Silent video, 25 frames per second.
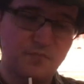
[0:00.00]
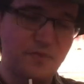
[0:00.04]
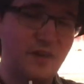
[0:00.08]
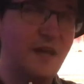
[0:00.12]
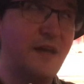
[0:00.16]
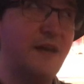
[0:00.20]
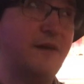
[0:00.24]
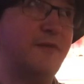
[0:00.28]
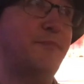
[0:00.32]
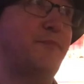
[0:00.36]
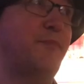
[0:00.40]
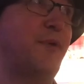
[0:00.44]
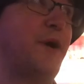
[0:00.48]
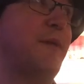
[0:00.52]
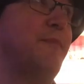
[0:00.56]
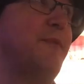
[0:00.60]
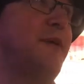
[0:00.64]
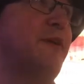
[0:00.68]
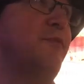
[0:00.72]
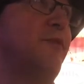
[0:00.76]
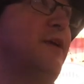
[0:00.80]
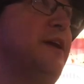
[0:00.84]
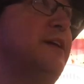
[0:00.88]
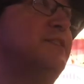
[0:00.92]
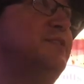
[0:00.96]
It would probably
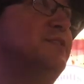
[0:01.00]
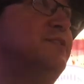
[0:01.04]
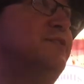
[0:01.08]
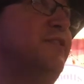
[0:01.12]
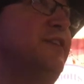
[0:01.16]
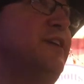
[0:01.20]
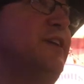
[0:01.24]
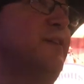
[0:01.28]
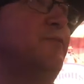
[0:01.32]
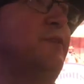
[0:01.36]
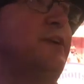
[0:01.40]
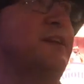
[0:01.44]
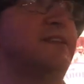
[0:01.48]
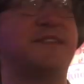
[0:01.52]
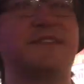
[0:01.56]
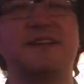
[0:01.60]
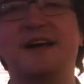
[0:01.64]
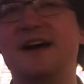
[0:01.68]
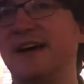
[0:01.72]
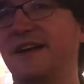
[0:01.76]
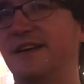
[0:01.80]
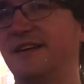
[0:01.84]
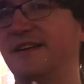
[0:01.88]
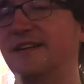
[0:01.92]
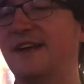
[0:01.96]
be great to drink it when it's
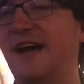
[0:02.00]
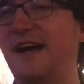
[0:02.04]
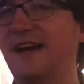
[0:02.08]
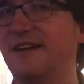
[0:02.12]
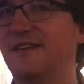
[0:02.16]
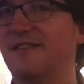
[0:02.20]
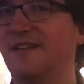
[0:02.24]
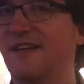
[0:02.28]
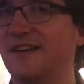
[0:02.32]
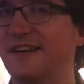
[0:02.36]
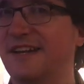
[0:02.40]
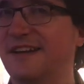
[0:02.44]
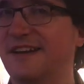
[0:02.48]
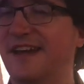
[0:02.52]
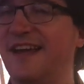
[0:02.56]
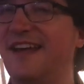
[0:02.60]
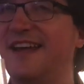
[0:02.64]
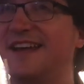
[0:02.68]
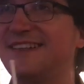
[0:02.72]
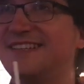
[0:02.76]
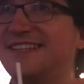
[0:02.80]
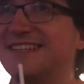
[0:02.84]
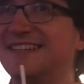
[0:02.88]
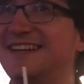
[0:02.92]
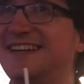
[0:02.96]
not nine o'clock at
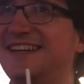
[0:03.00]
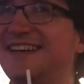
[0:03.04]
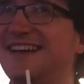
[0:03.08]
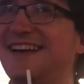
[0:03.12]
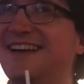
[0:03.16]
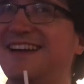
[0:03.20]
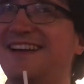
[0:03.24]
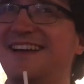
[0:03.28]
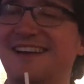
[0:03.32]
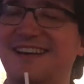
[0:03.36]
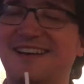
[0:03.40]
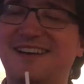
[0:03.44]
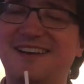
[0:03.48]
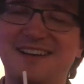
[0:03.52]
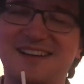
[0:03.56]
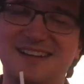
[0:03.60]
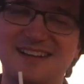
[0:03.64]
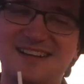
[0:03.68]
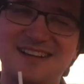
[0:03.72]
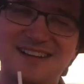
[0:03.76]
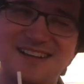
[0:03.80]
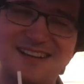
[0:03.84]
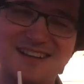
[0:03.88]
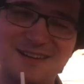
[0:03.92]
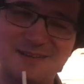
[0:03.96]
night.
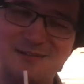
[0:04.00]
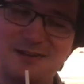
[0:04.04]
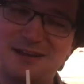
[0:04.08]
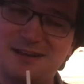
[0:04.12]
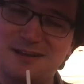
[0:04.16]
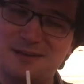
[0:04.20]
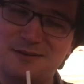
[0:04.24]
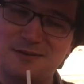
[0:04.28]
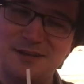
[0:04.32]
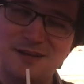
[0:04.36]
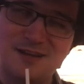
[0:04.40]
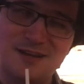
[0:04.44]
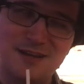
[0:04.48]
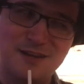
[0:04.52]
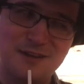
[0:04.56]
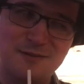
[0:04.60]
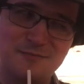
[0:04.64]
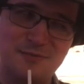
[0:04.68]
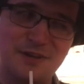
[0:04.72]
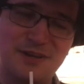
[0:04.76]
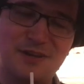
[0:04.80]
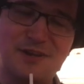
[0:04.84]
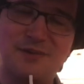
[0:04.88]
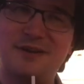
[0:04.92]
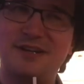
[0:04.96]

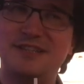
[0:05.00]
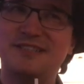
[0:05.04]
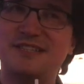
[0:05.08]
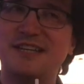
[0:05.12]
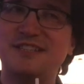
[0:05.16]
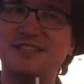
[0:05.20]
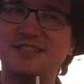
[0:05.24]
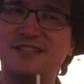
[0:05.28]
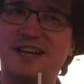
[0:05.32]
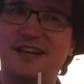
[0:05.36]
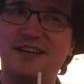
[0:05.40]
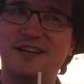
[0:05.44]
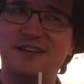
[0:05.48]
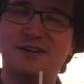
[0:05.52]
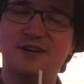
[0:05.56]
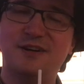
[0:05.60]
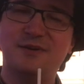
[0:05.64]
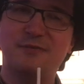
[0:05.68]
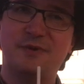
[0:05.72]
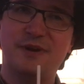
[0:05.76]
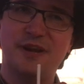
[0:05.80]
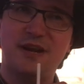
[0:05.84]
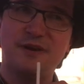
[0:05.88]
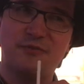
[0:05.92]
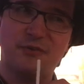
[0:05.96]
But you know what? It's actually kind of good
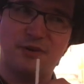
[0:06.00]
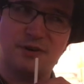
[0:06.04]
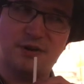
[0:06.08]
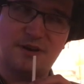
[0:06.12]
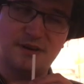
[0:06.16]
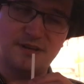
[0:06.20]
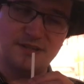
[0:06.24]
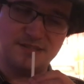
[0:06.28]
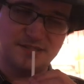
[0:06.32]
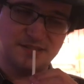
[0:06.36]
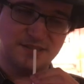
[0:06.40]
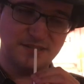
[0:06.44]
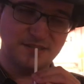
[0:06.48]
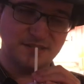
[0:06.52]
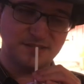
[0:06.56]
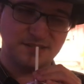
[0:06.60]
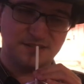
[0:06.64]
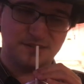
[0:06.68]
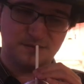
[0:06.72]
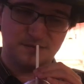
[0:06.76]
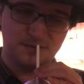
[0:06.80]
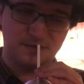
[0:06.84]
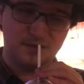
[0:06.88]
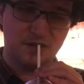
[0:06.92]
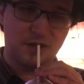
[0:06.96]
whenever. Honestly, this is.